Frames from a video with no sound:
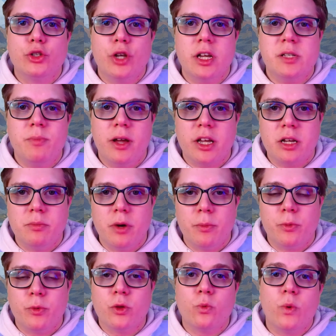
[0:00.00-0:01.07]
Jess might come
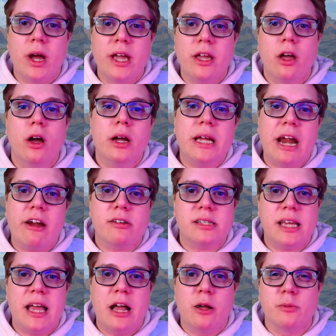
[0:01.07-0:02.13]
up with a way her
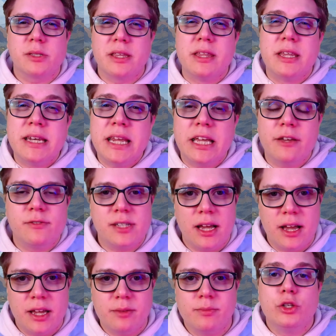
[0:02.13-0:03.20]
character helps in the nick of
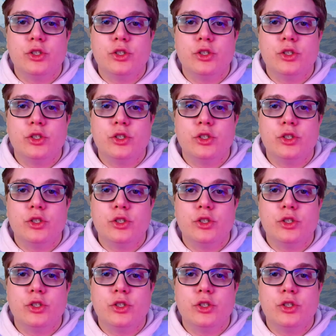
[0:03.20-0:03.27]
time.